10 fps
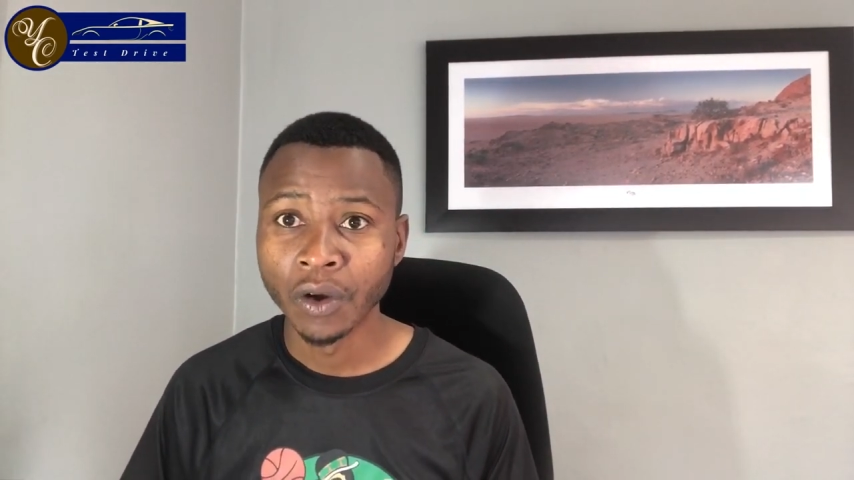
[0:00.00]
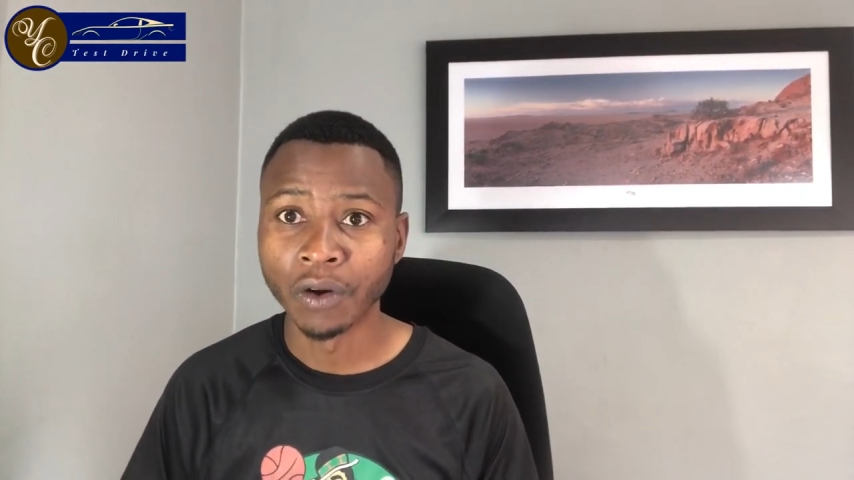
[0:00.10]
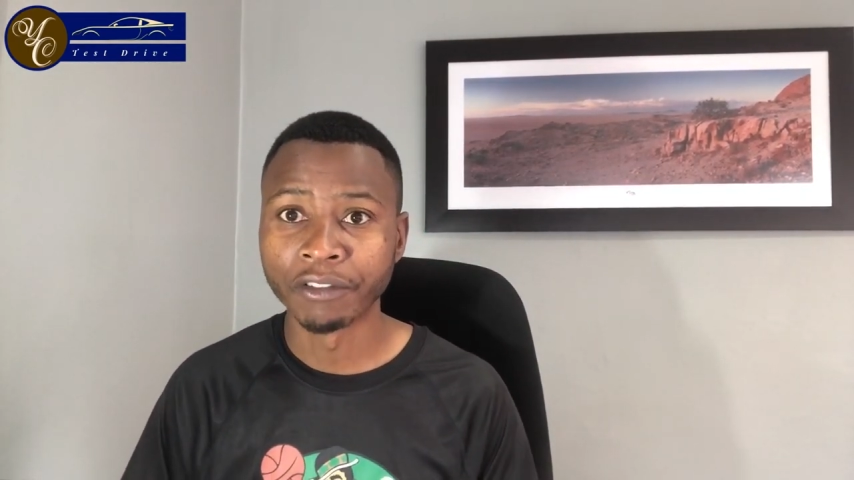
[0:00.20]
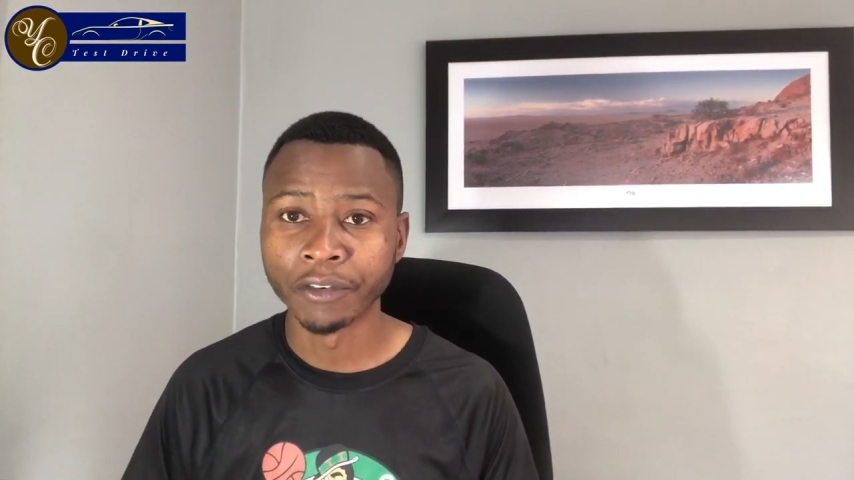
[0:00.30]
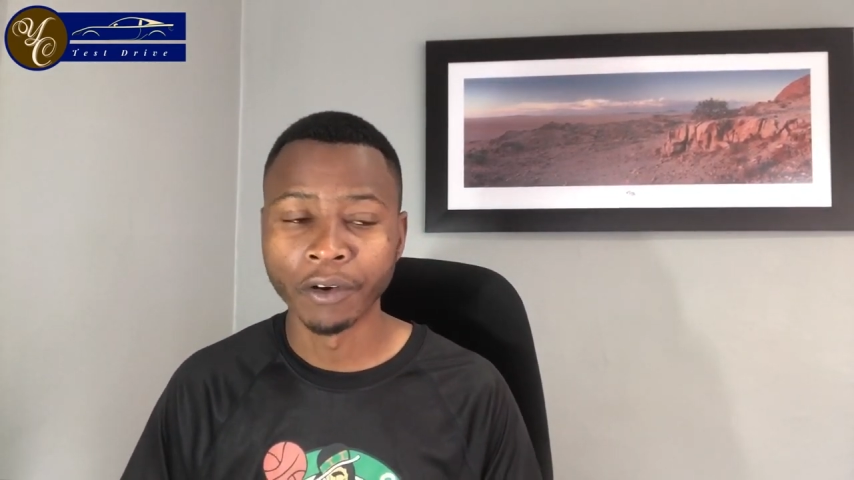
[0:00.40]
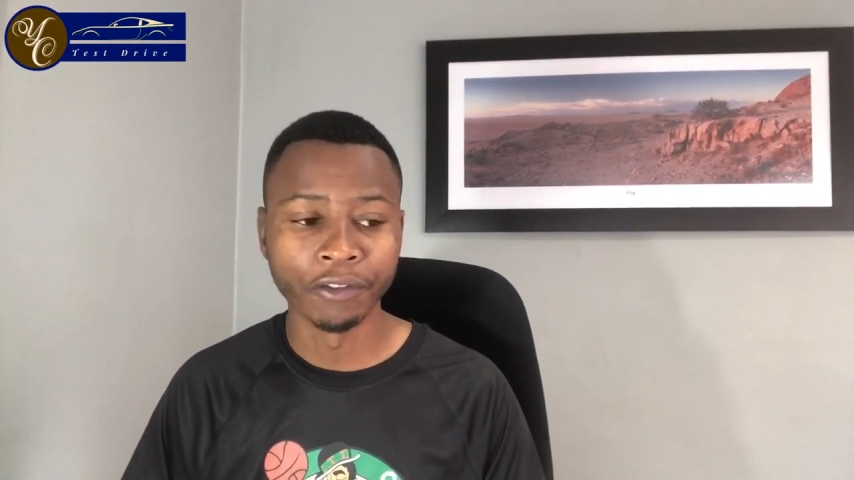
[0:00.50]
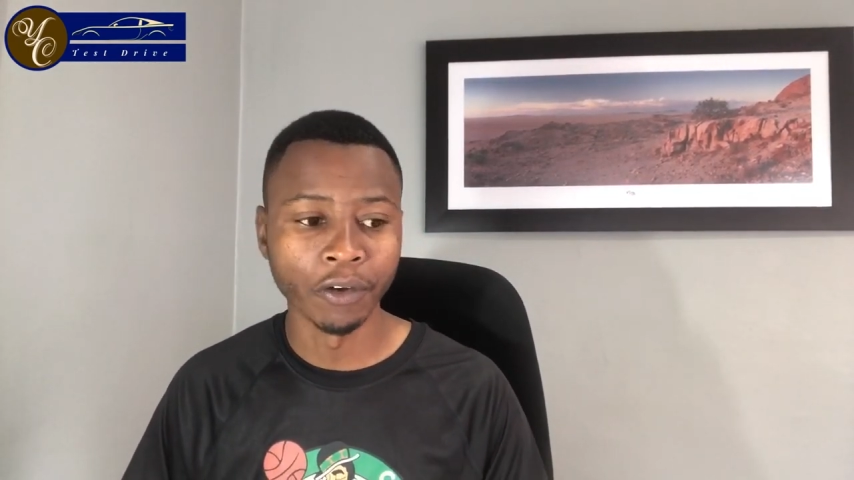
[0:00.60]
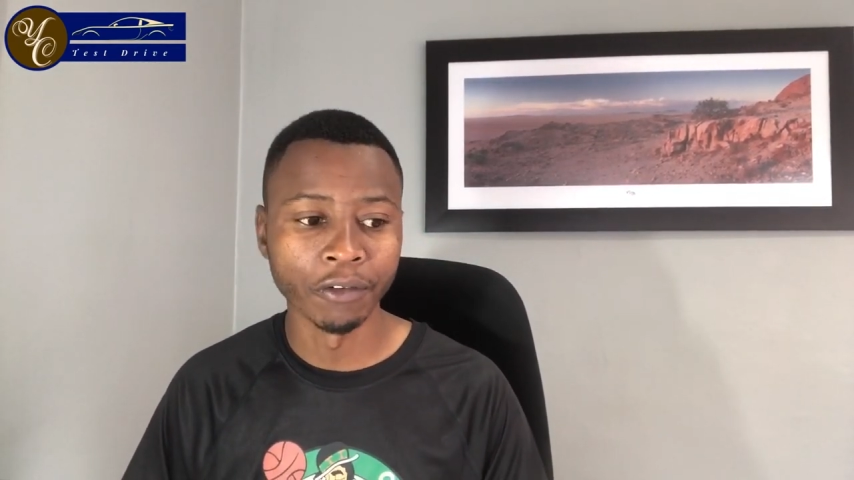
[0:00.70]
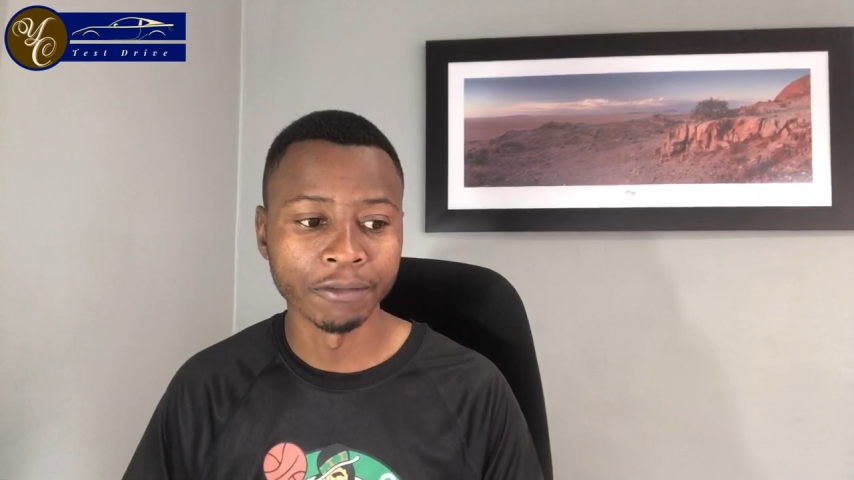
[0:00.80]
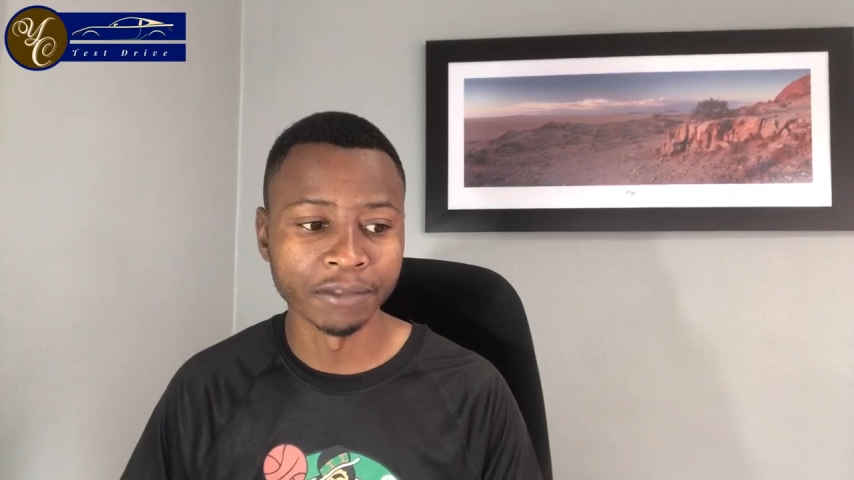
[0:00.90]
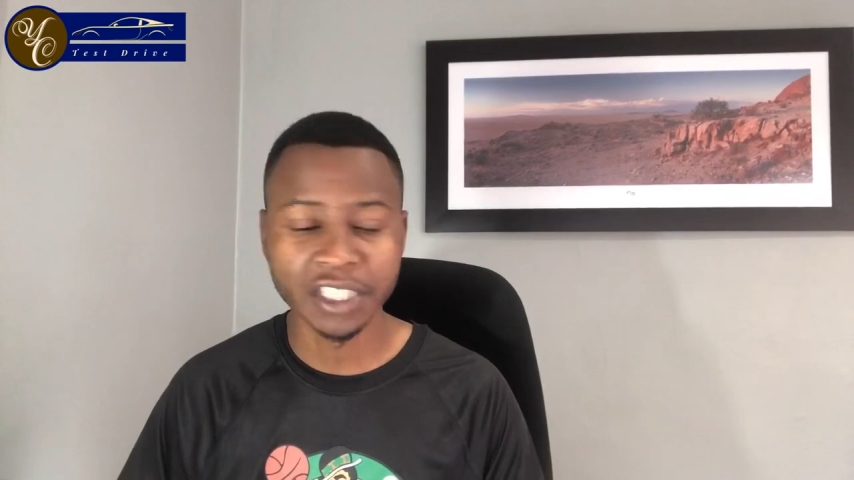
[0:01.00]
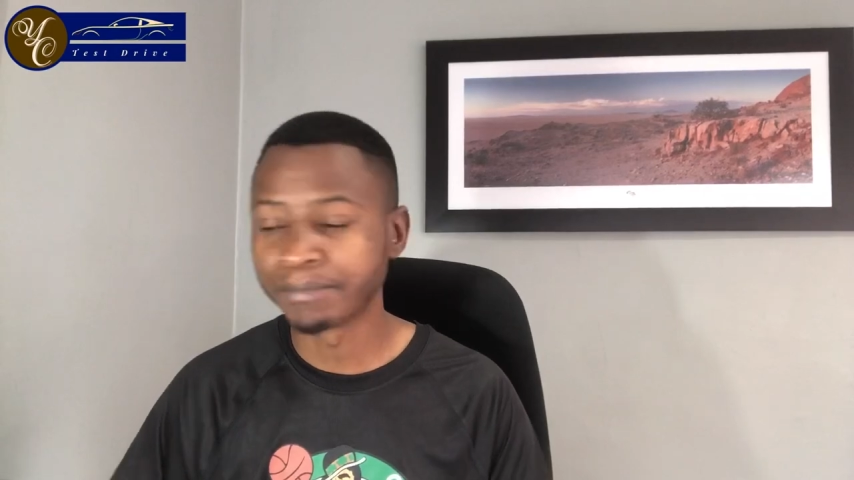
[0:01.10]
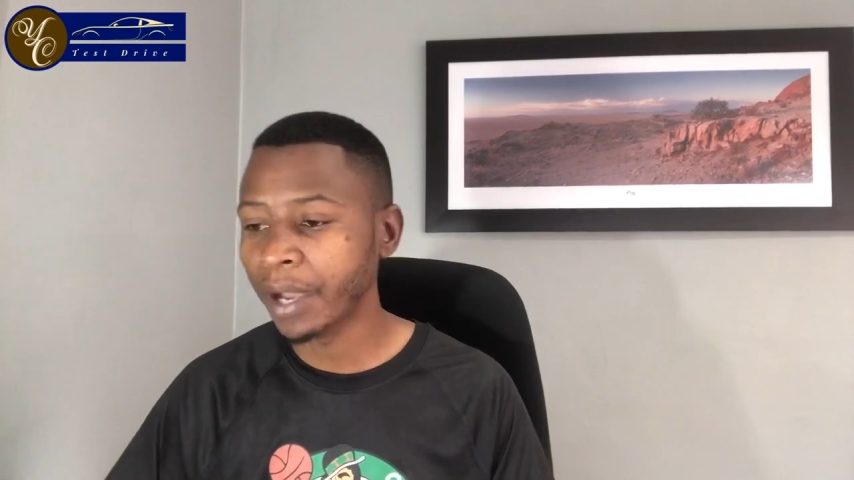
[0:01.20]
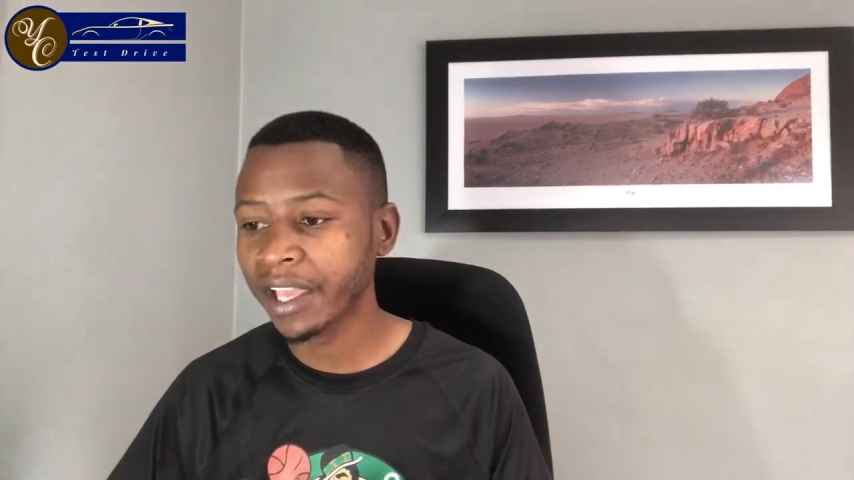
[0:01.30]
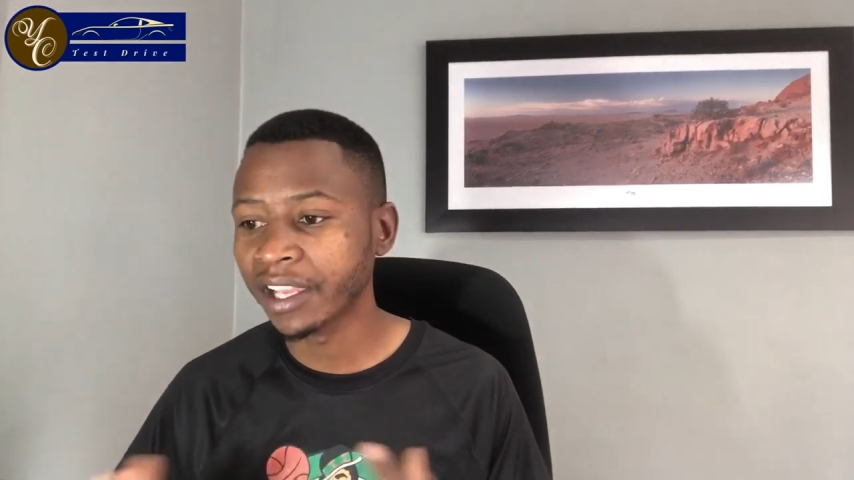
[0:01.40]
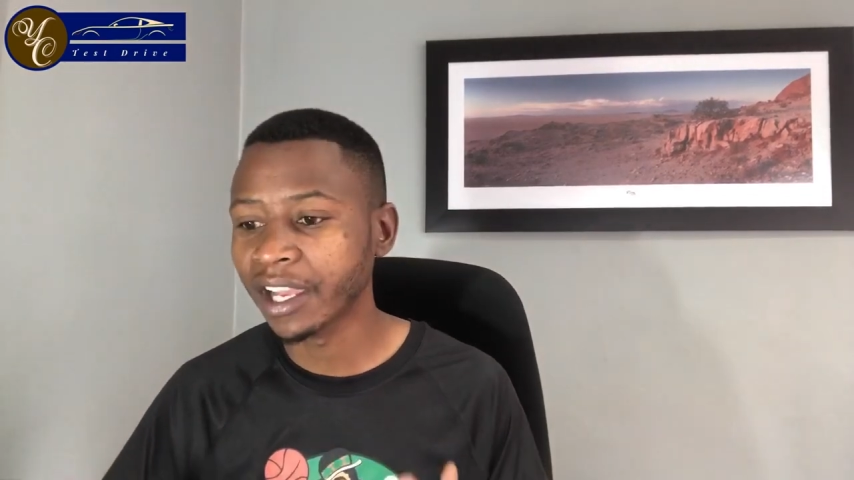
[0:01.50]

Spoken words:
of just buying